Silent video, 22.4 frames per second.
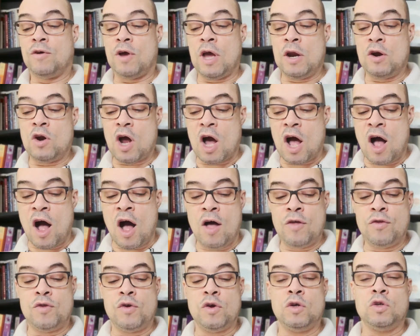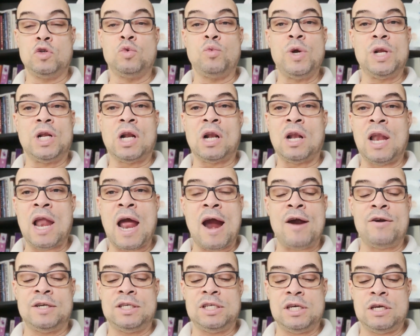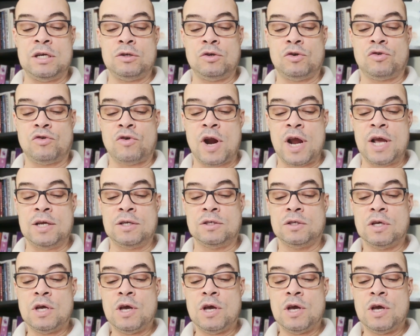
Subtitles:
and others with clarity and grace.